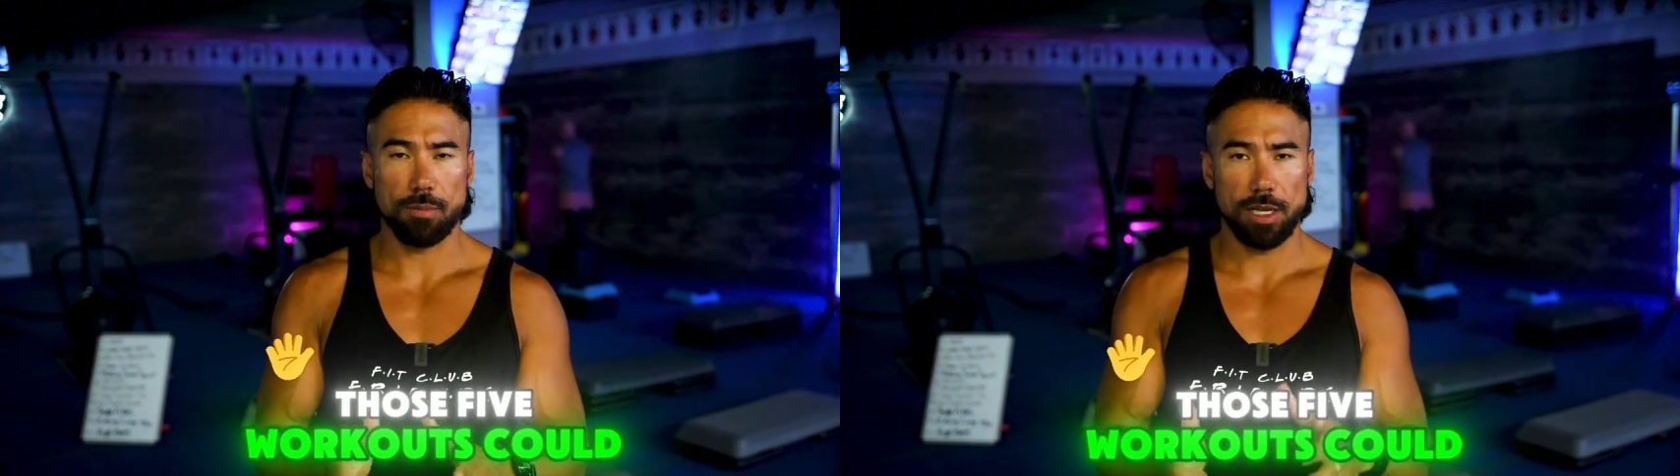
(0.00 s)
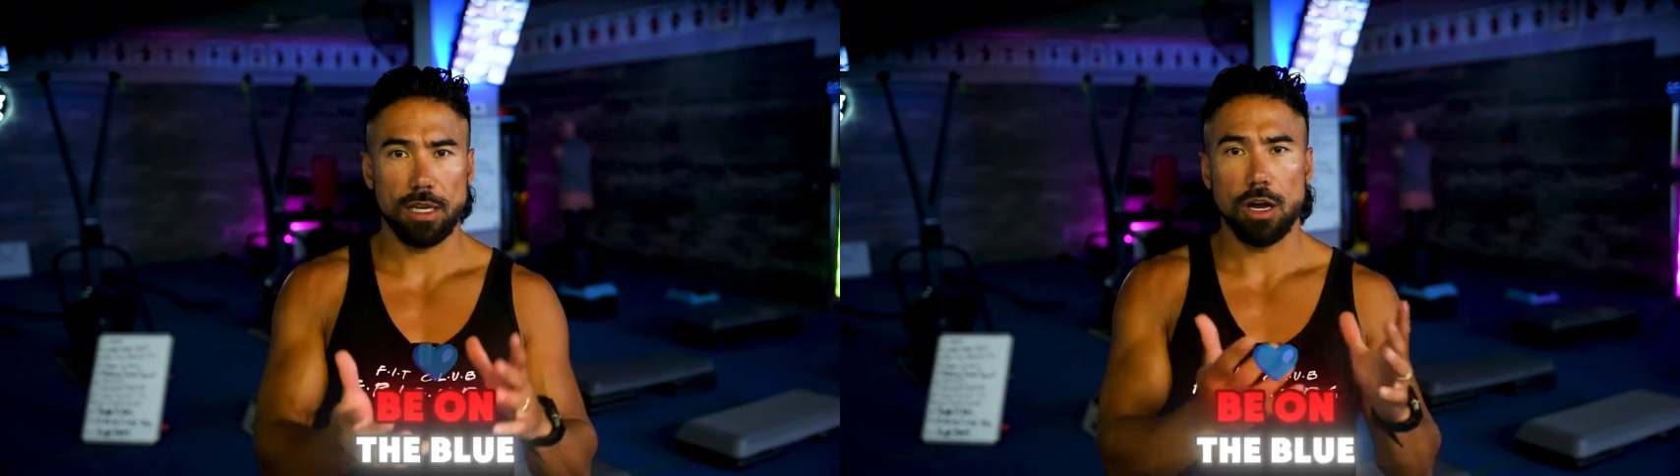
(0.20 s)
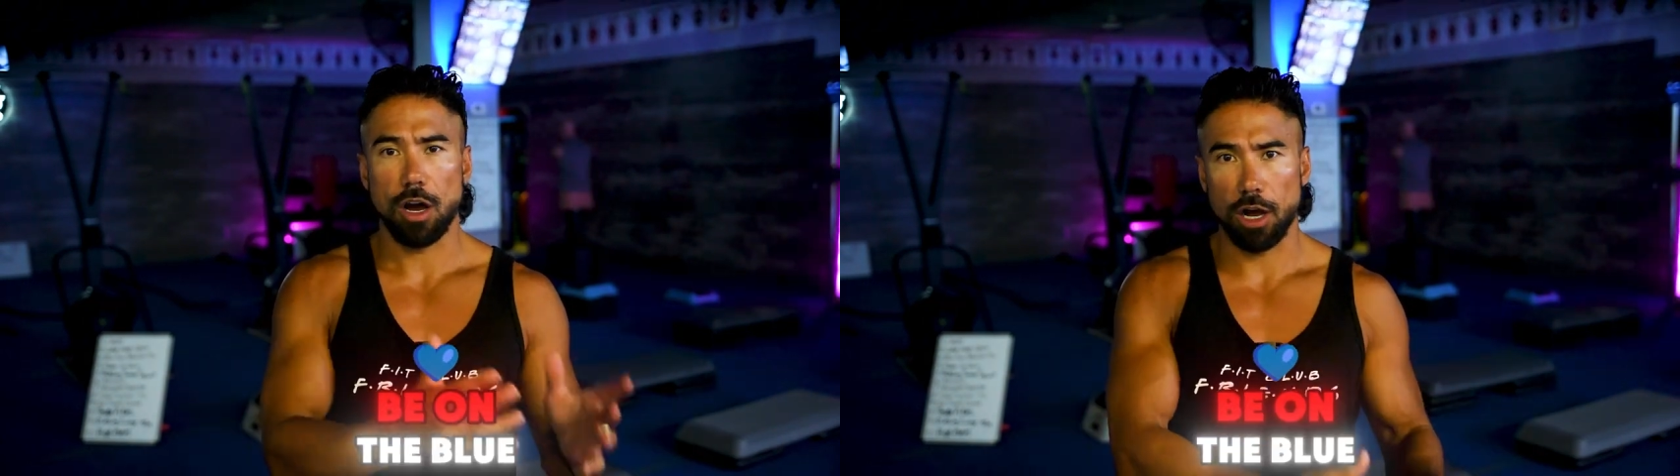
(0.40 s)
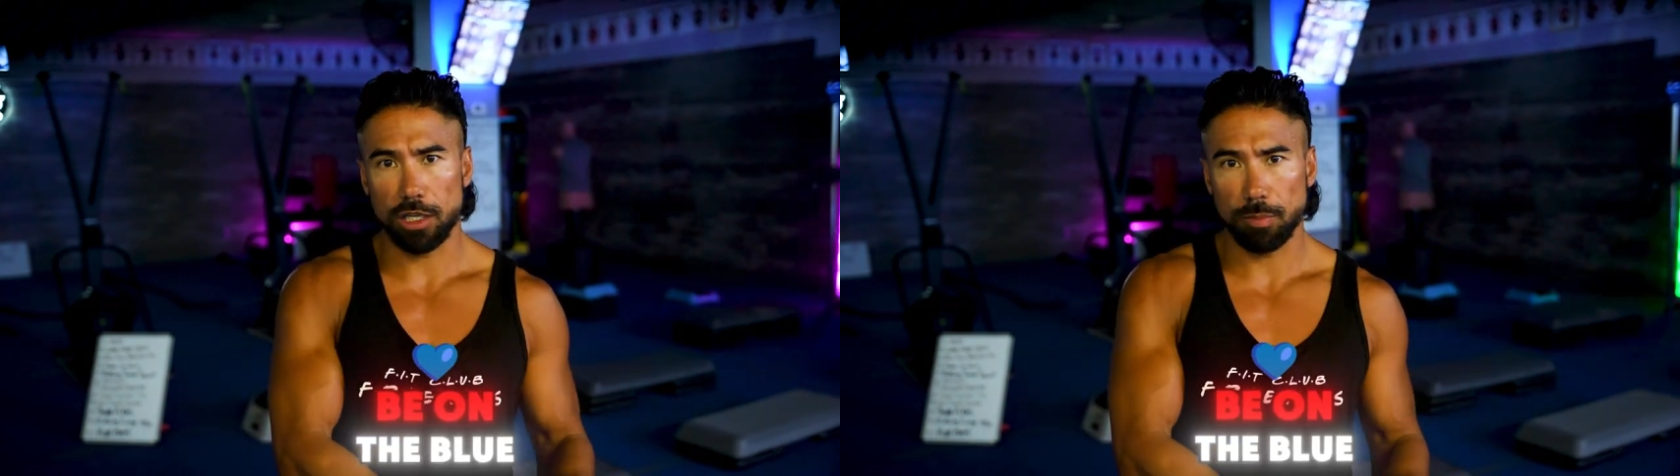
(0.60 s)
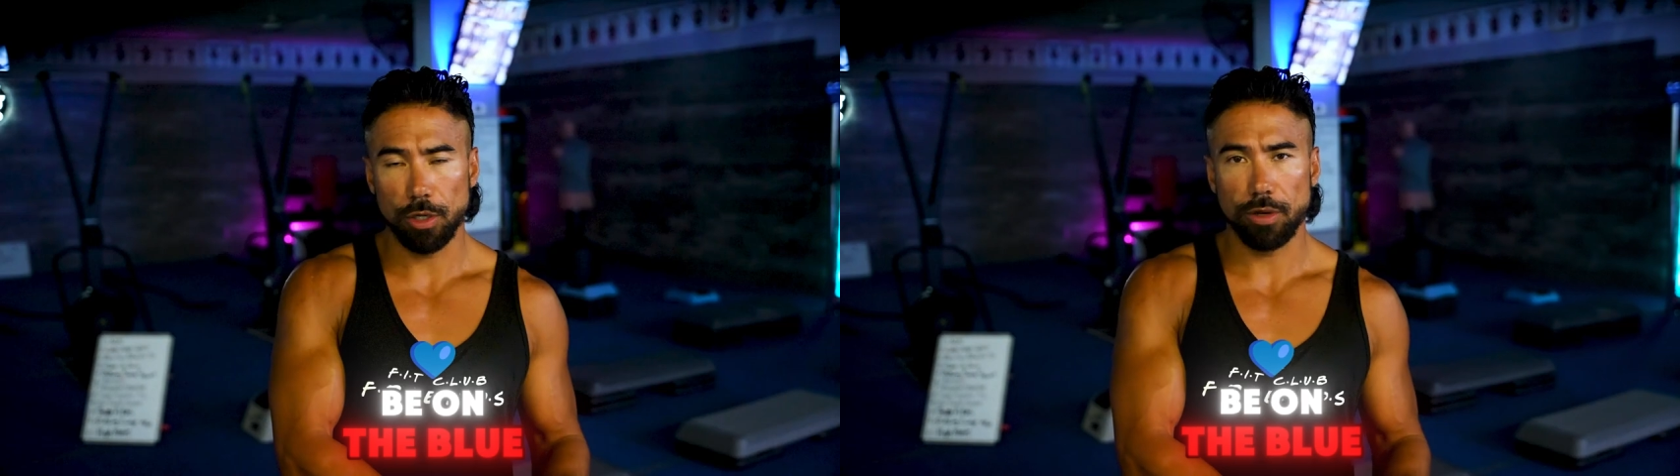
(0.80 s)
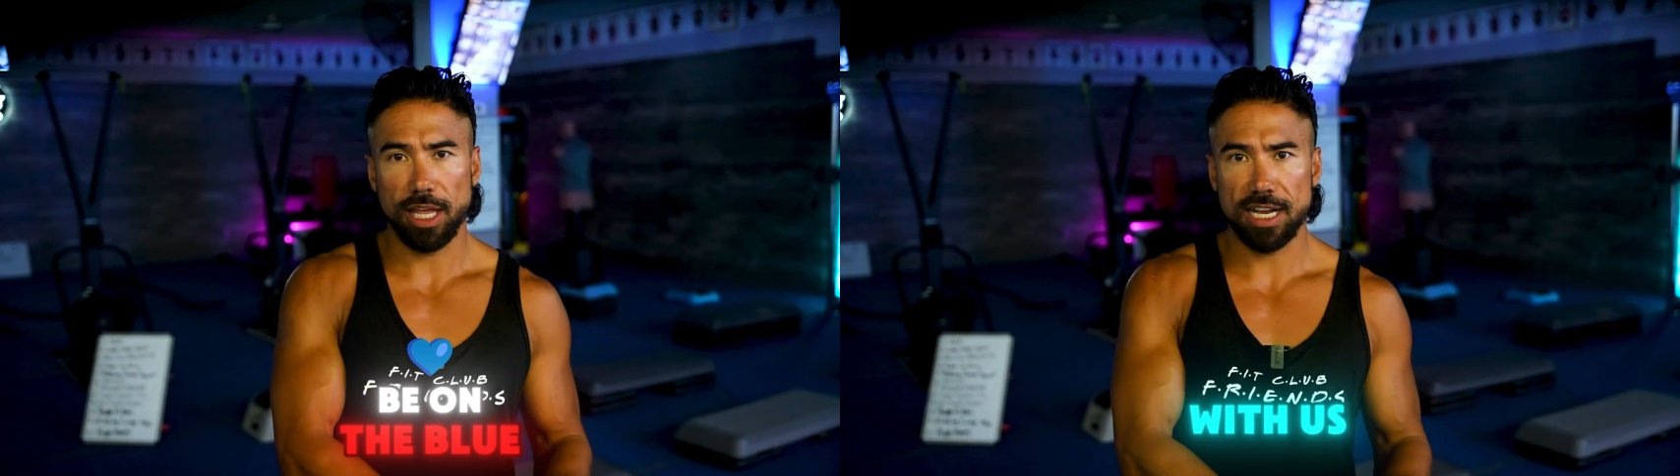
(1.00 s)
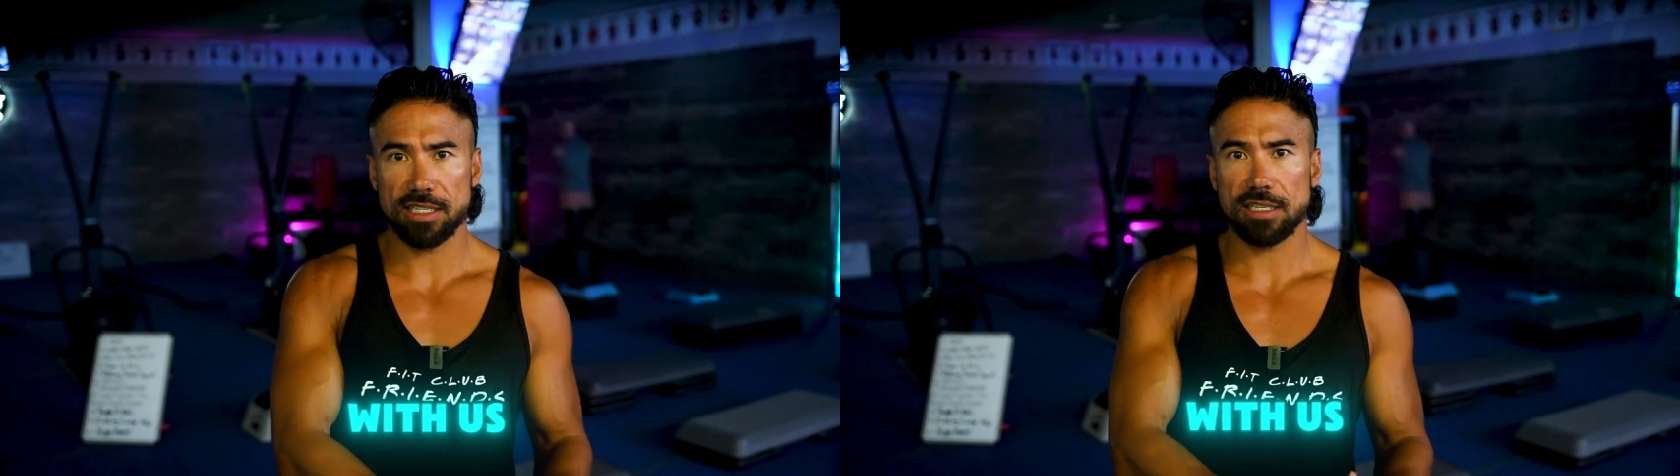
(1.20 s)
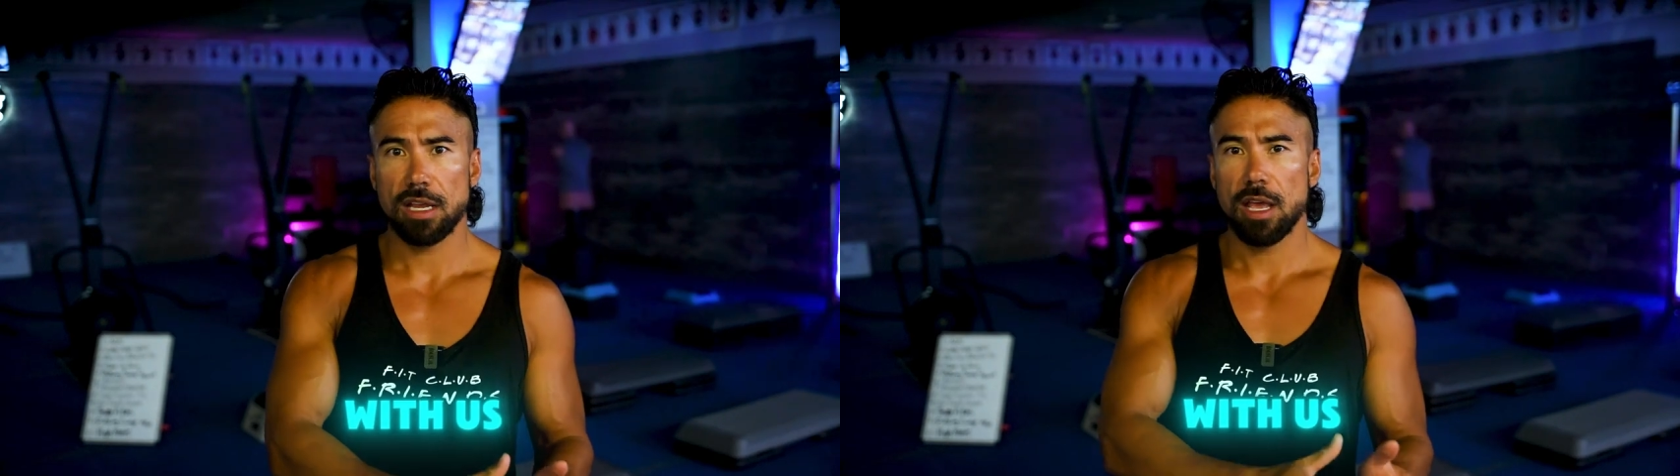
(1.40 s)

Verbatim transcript: be on the blue with us,